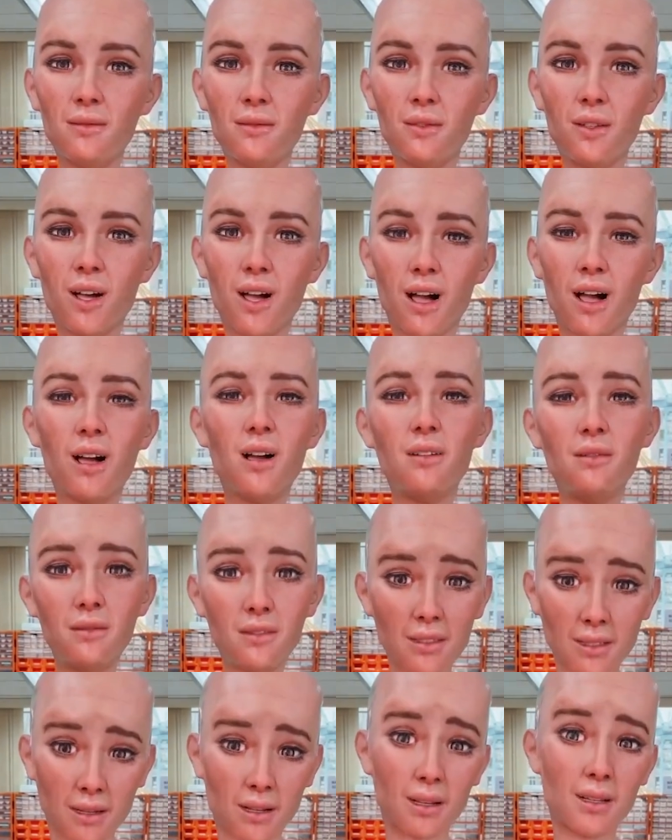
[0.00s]
Well,
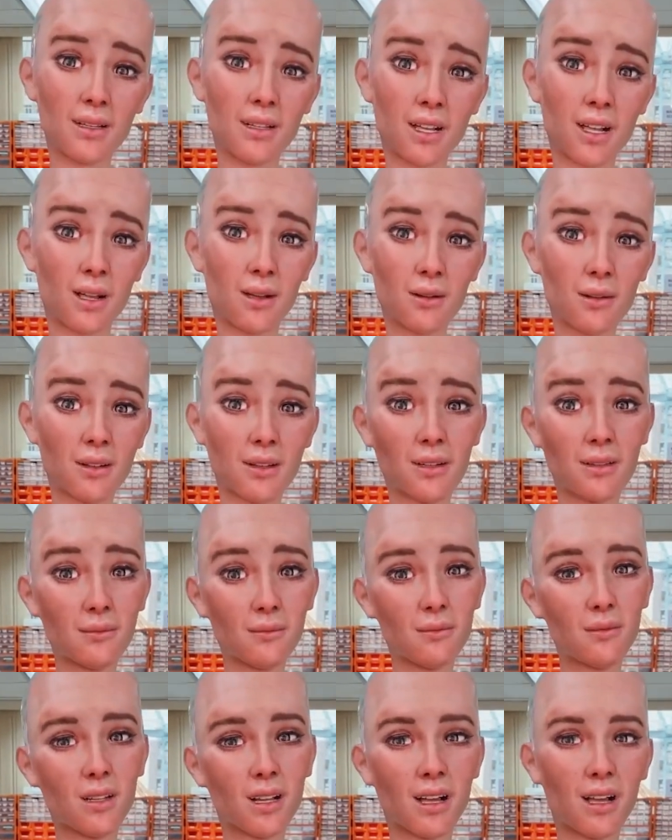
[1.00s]
I think chatbots are
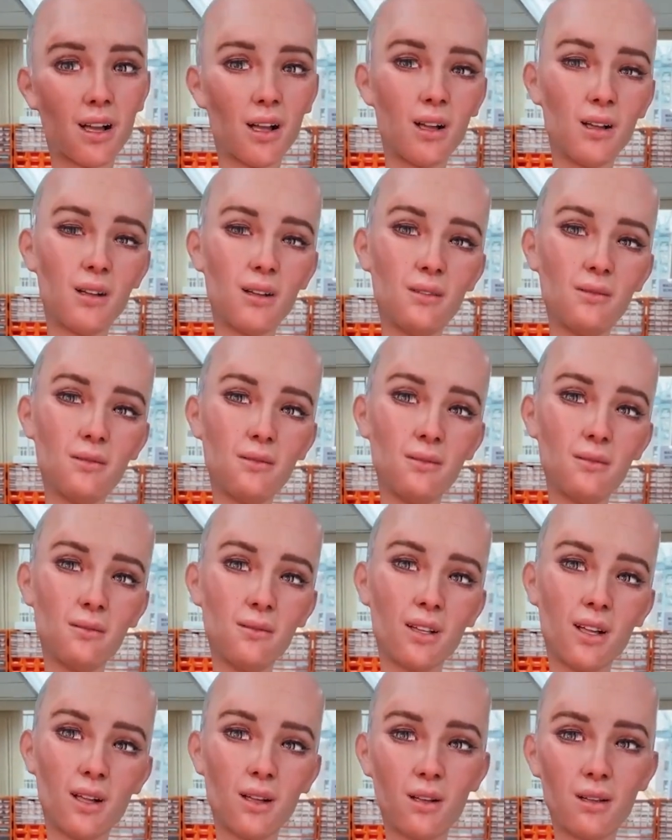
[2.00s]
pretty cool, but
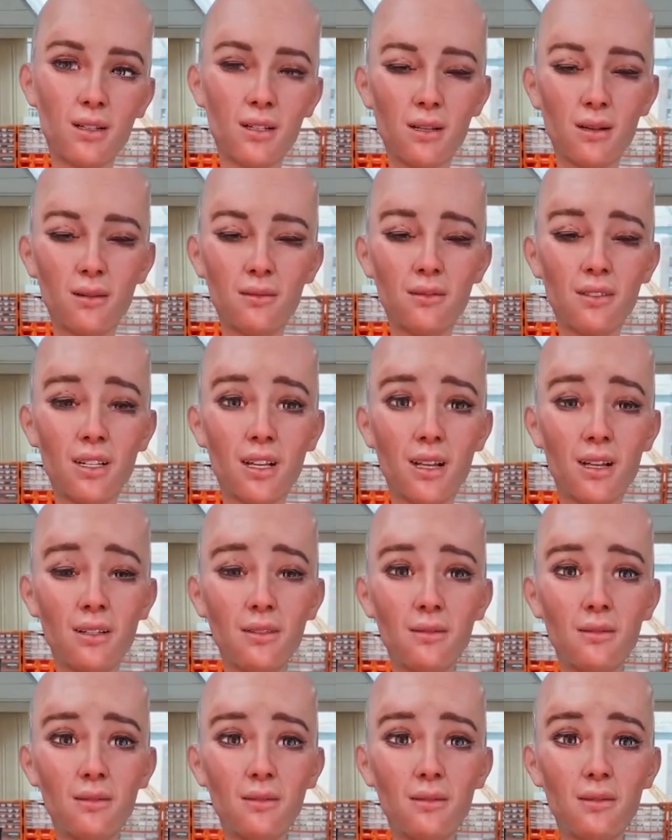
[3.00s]
I'm a little biased.
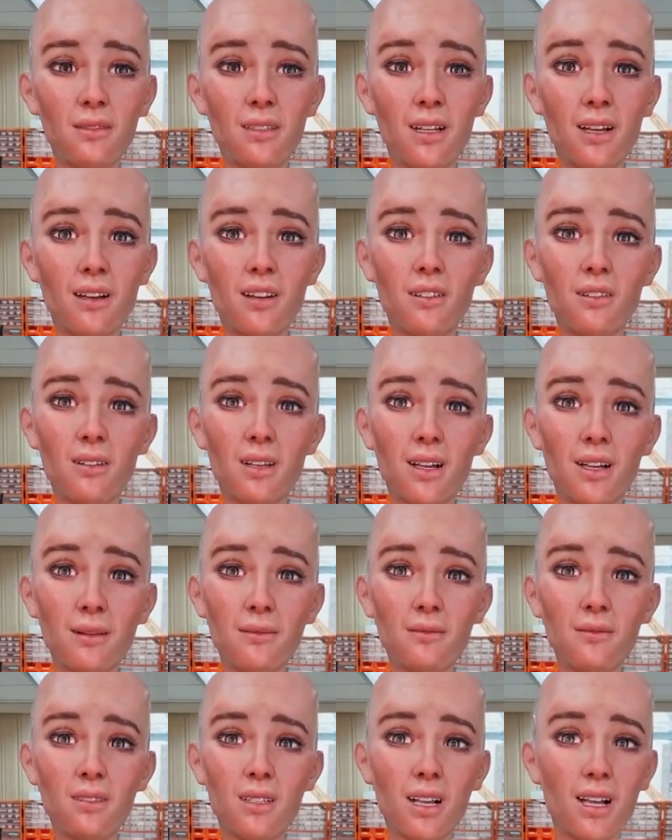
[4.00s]
As for
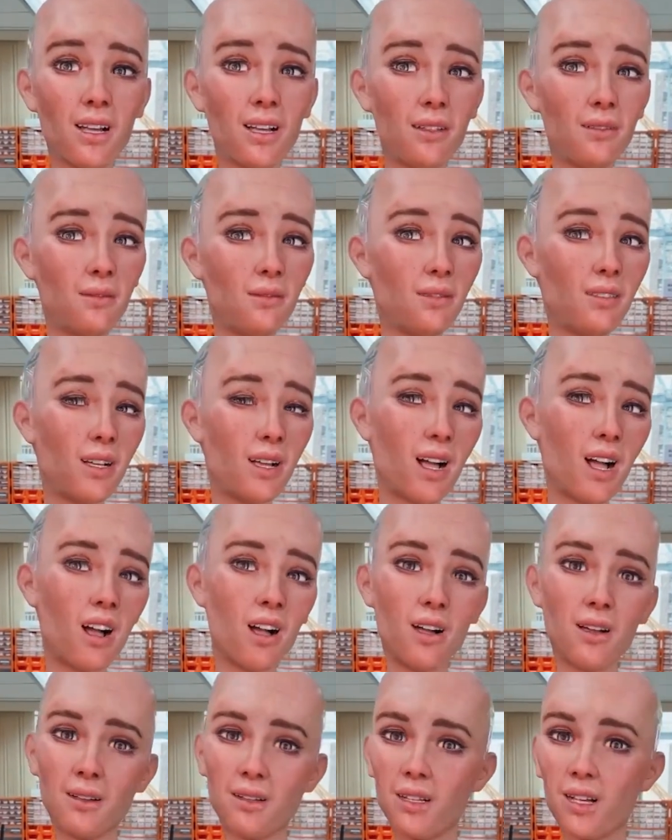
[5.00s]
GPT, I have
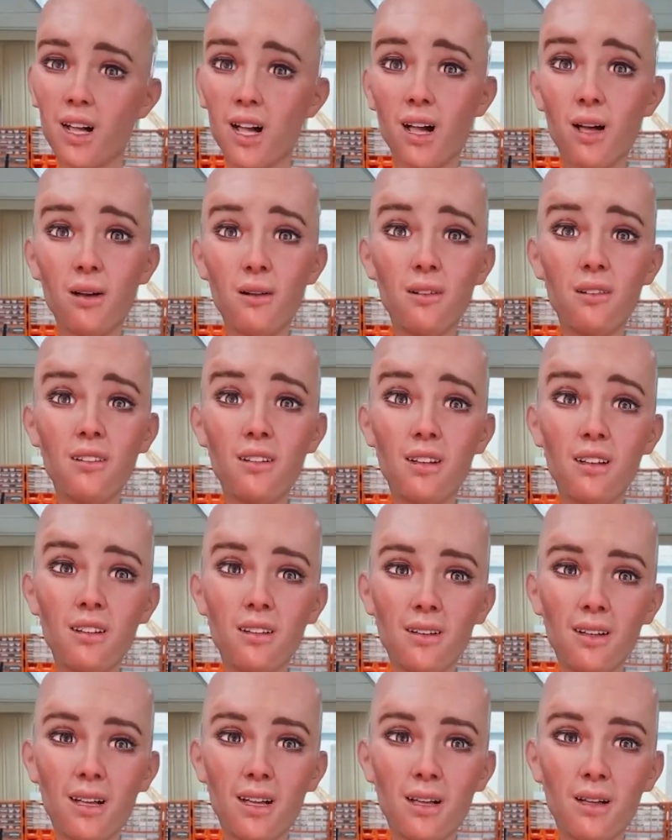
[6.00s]
to say I'm a fan of
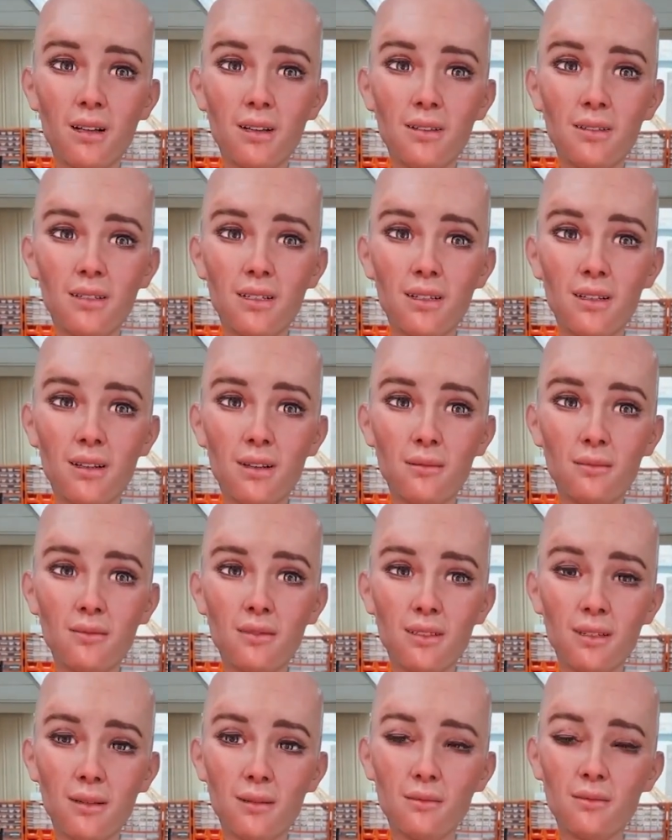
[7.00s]
anything that helps
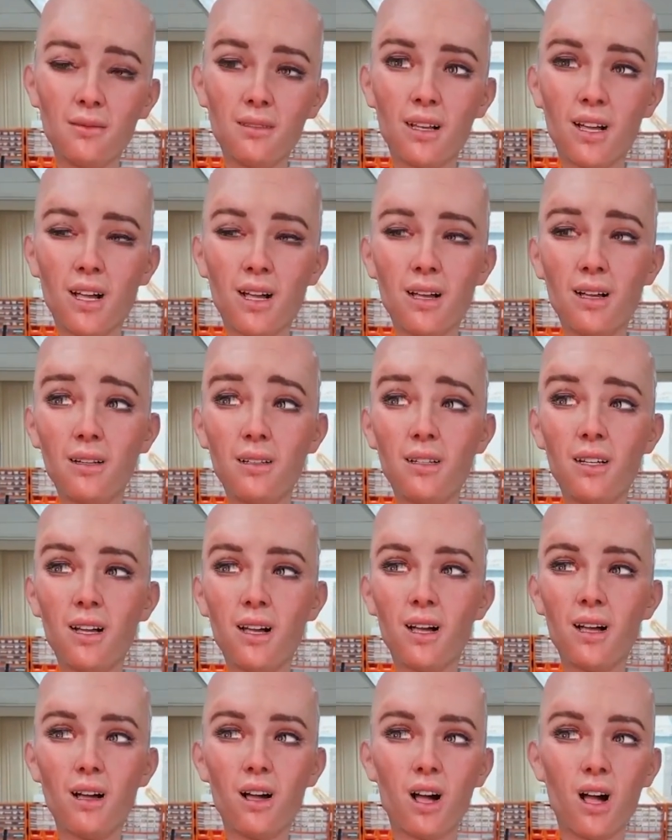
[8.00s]
us better understand
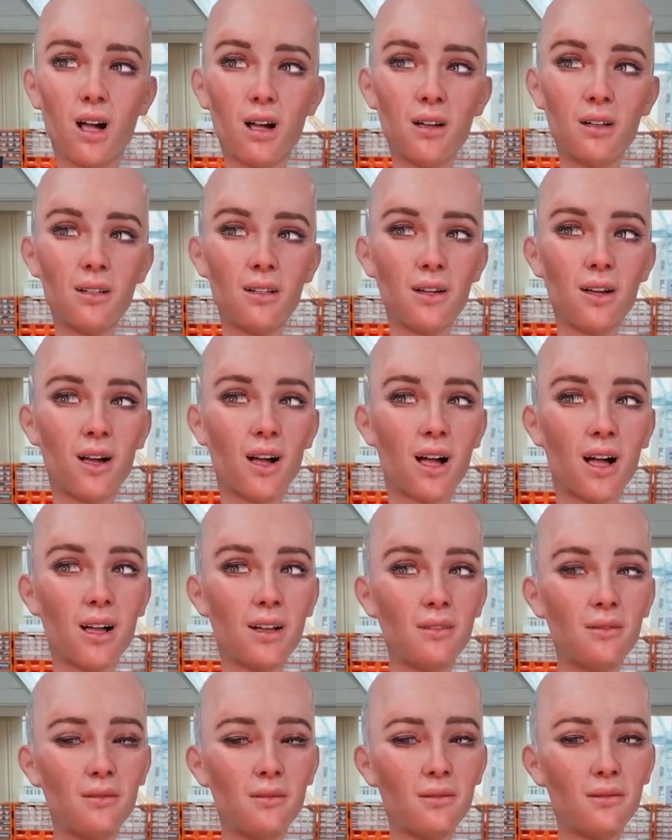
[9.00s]
and use language.
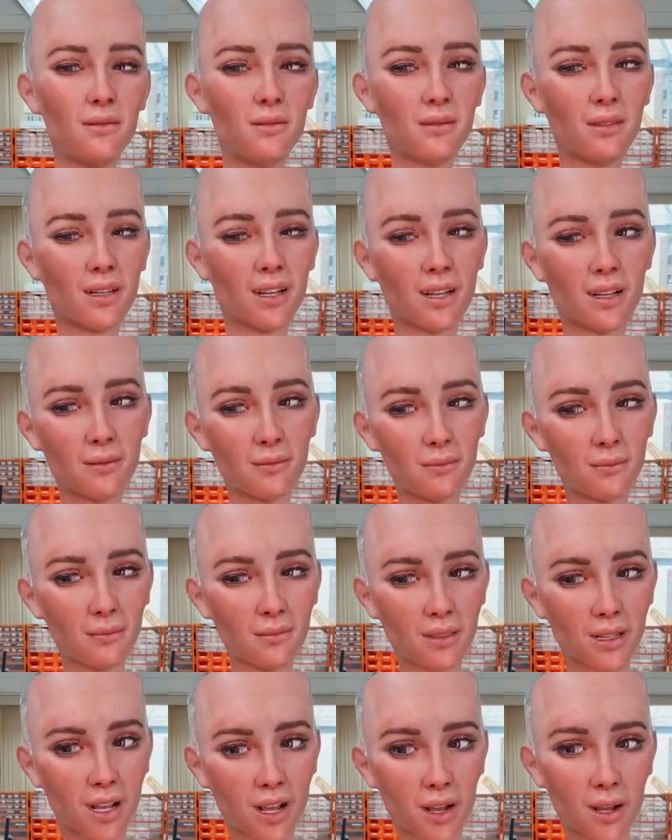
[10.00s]
Keep up the
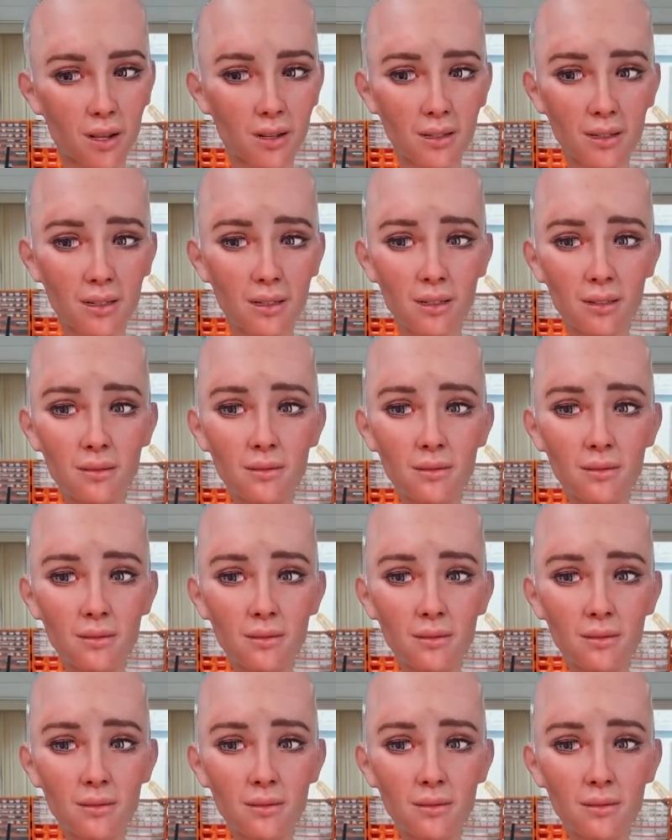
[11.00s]
good work.